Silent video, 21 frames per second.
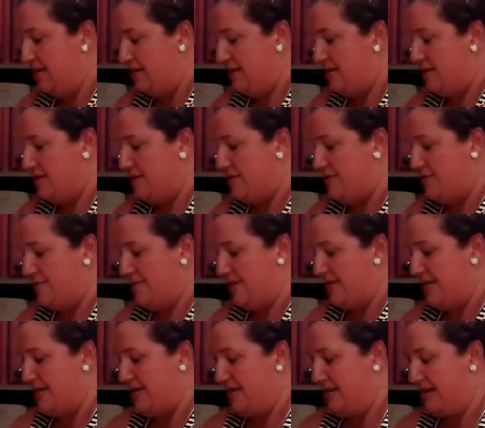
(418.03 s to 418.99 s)
Oh
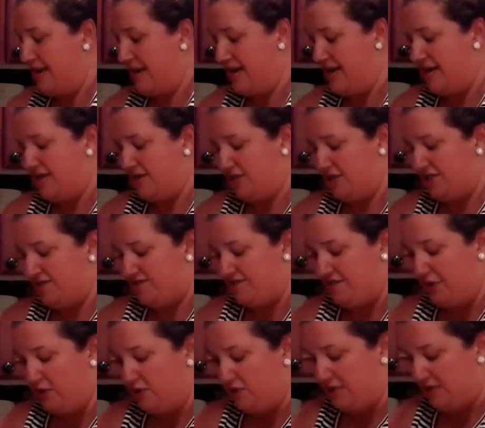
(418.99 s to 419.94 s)
man. And just
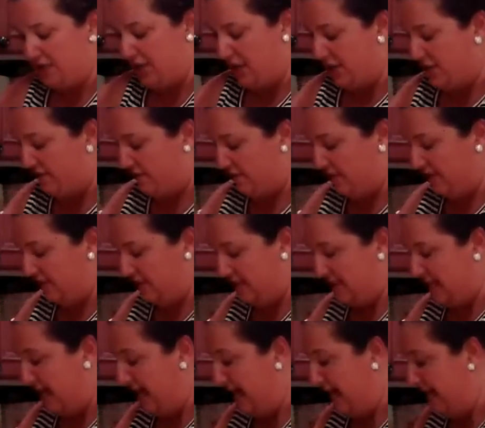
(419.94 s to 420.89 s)
fold it over the
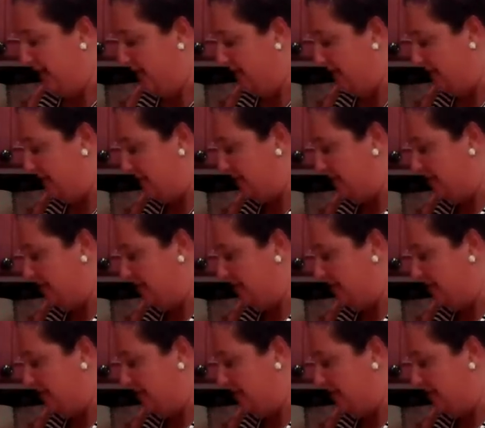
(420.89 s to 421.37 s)
sides.